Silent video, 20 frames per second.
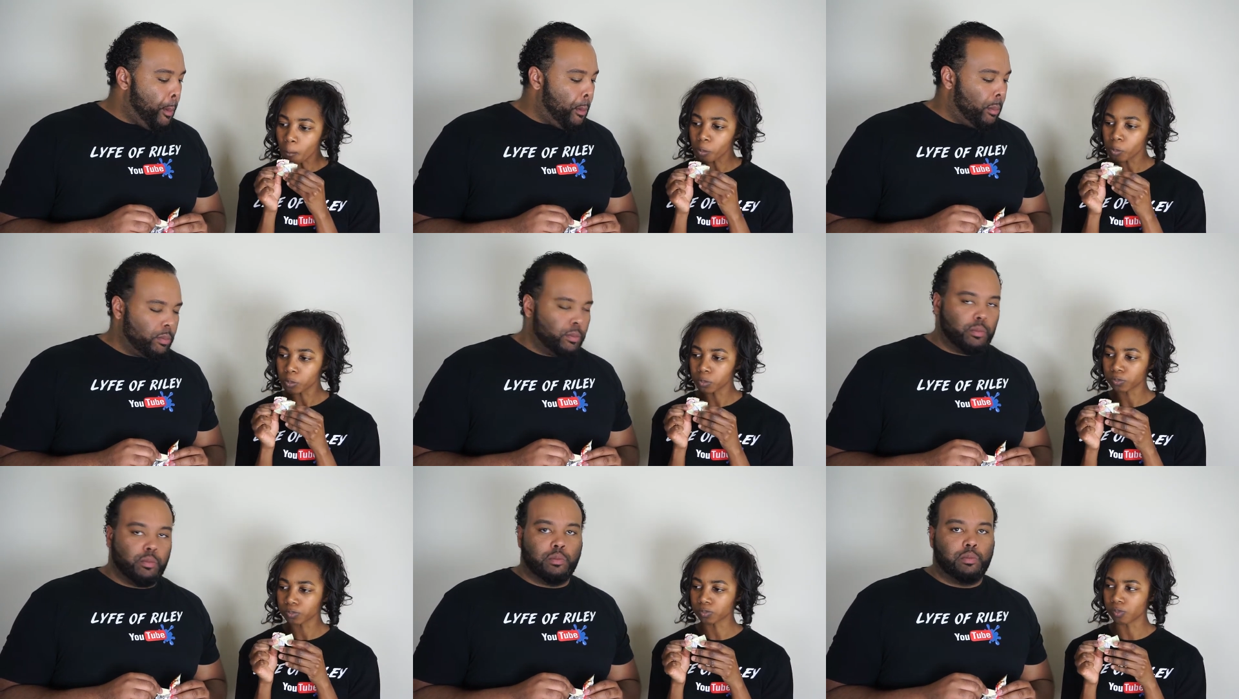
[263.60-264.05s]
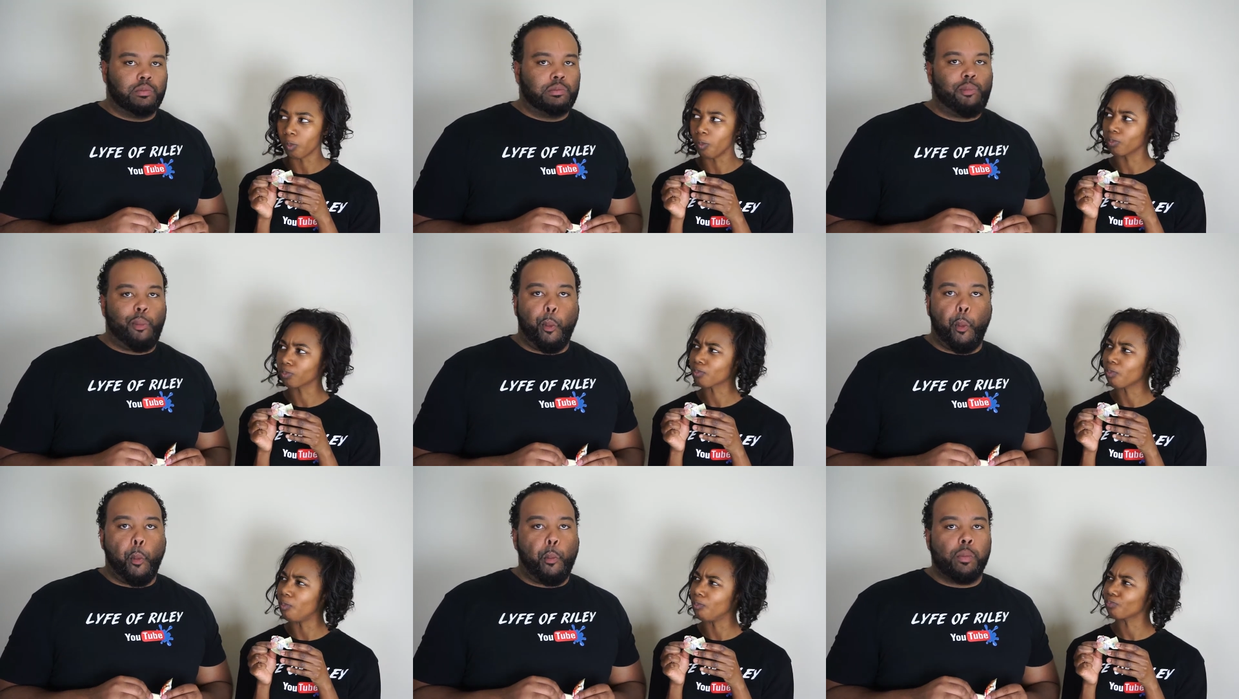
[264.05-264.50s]
Speaker 1: mm
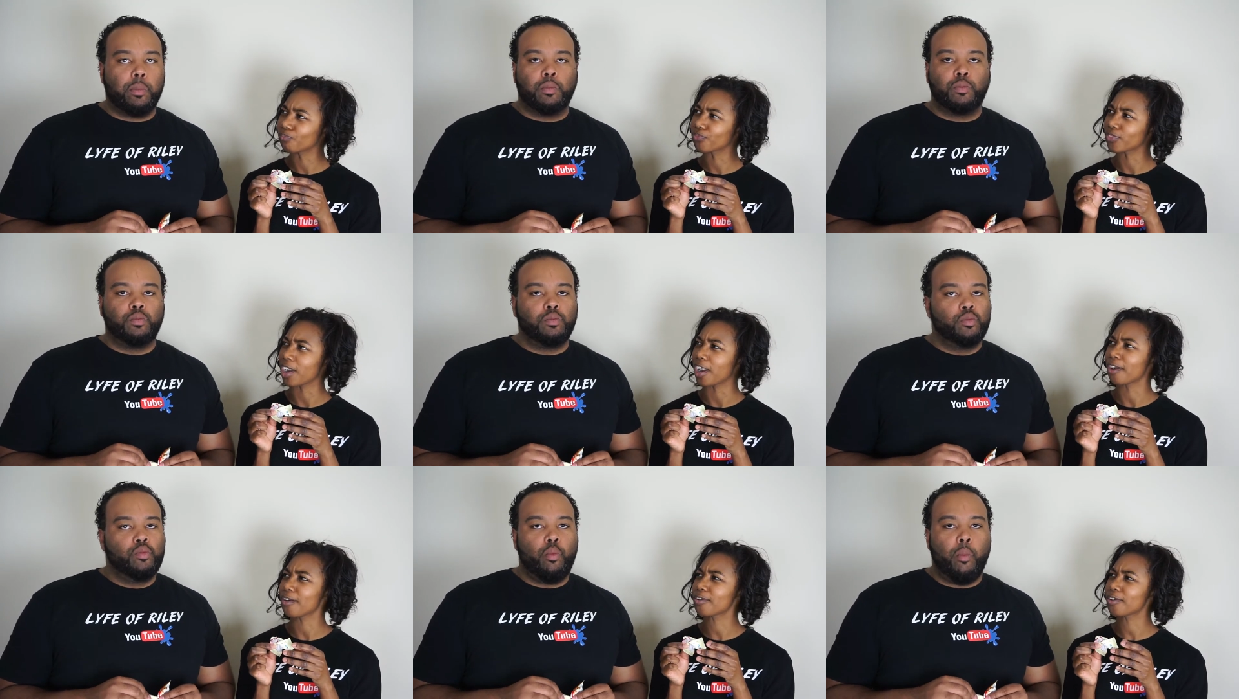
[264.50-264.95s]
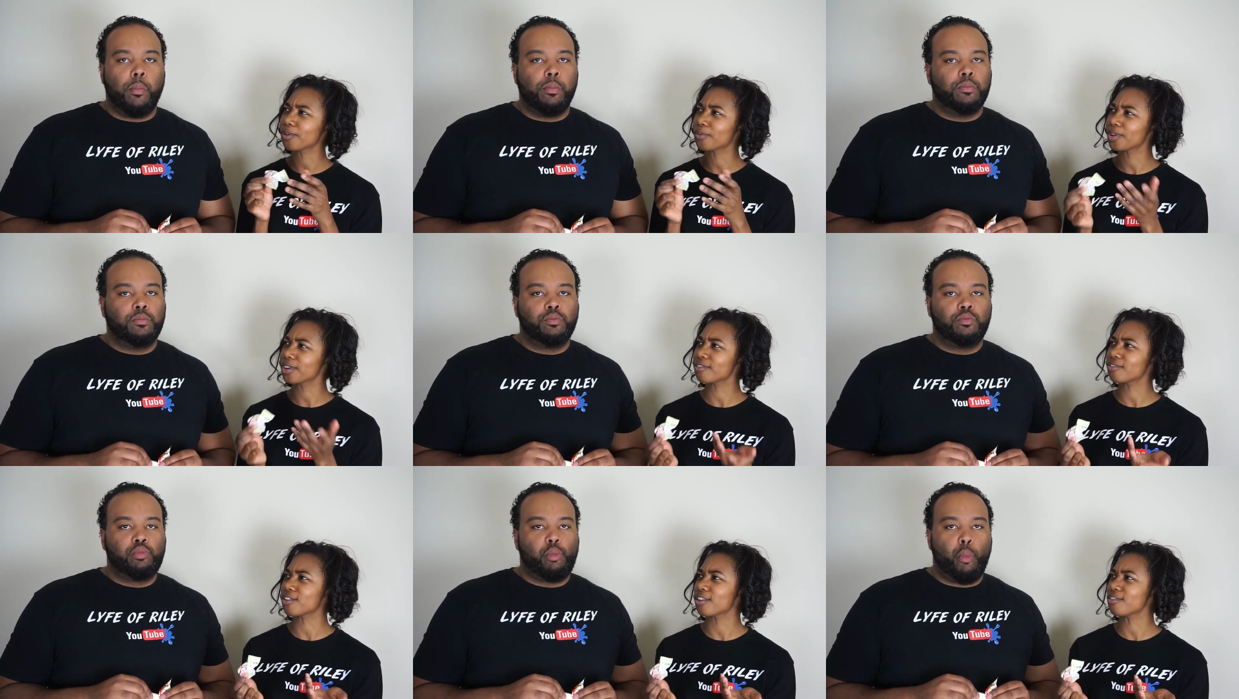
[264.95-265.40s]
I don't know
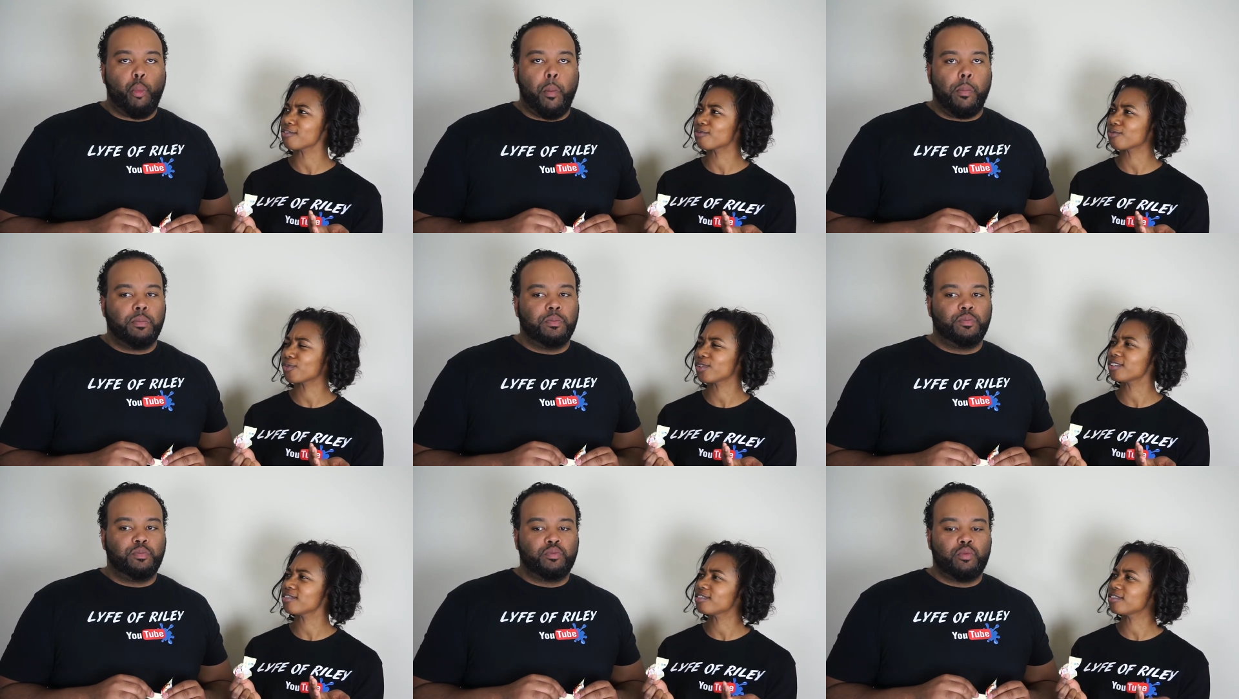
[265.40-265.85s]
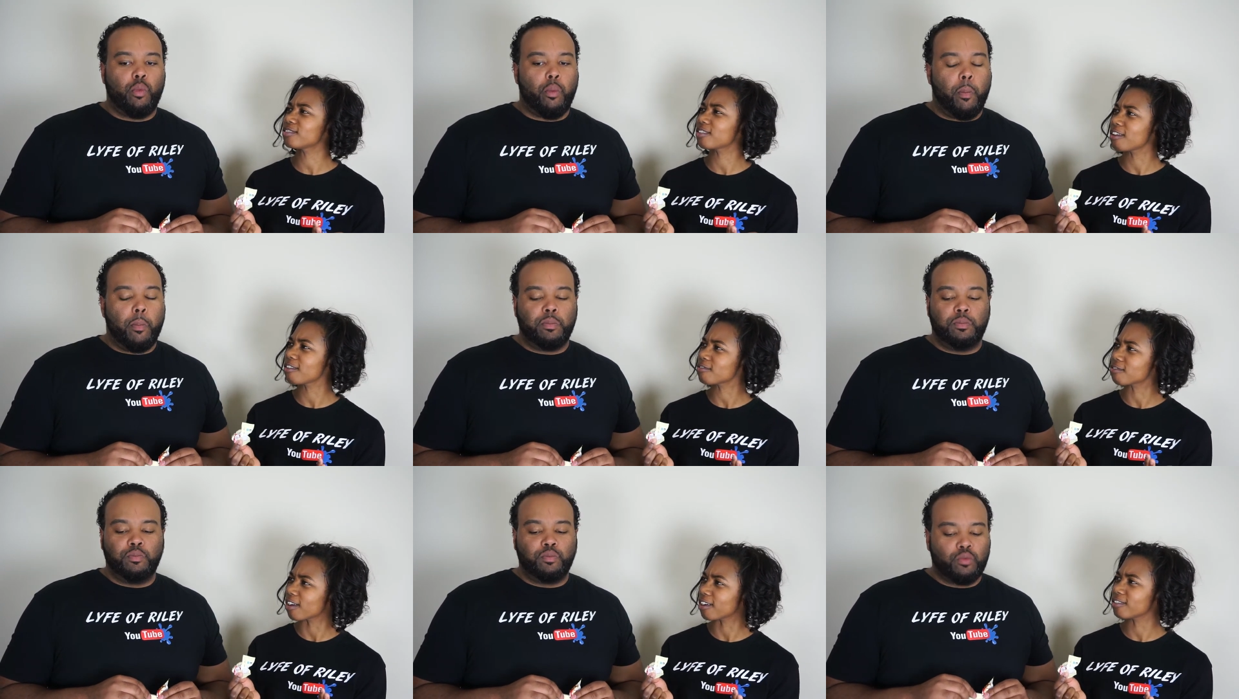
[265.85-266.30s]
what it tastes. What does it
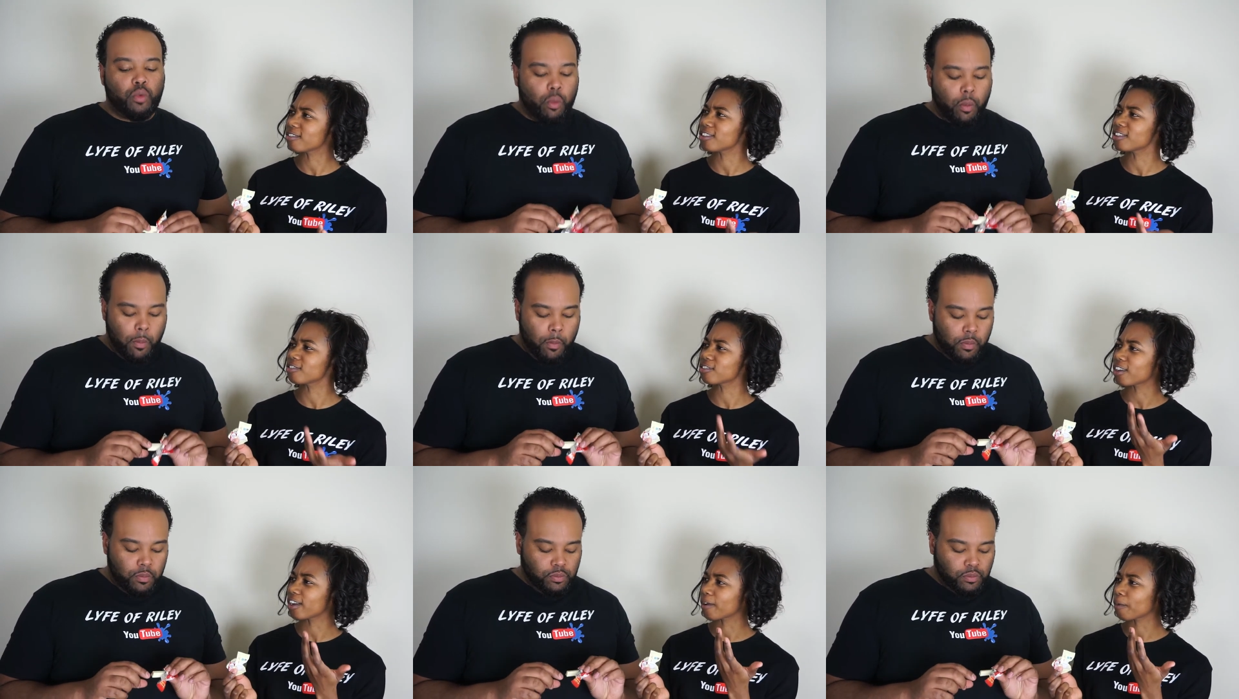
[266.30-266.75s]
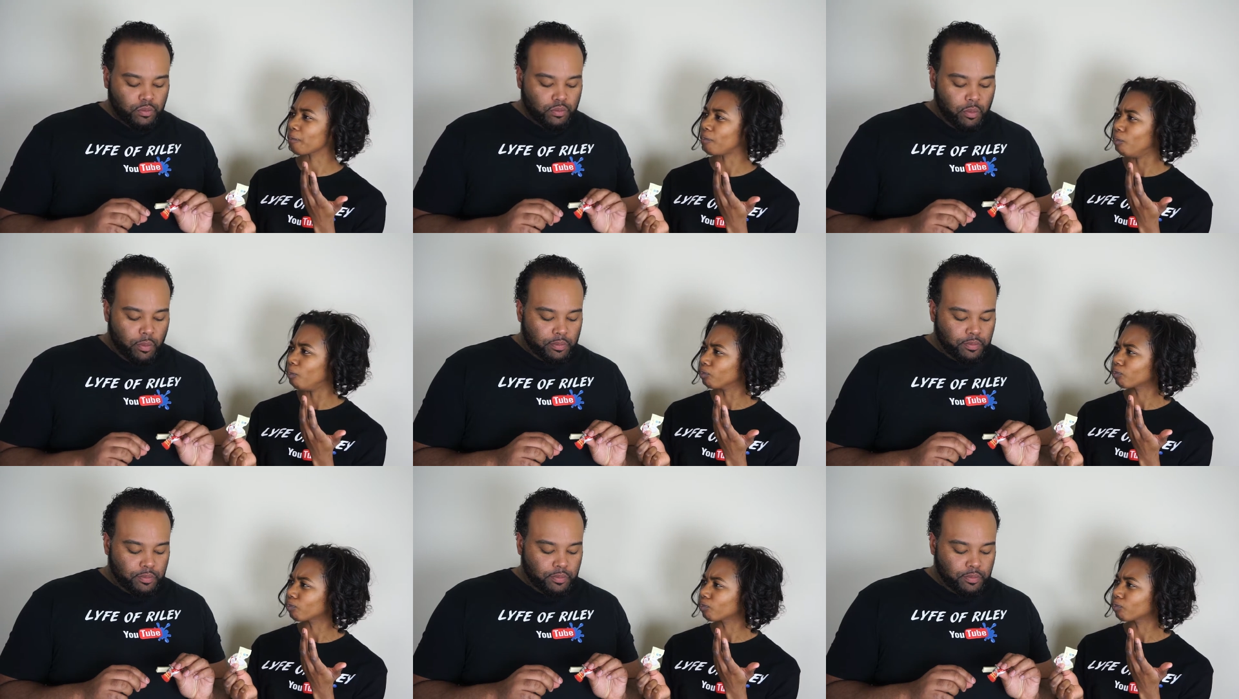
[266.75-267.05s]
taste like? It tastes like.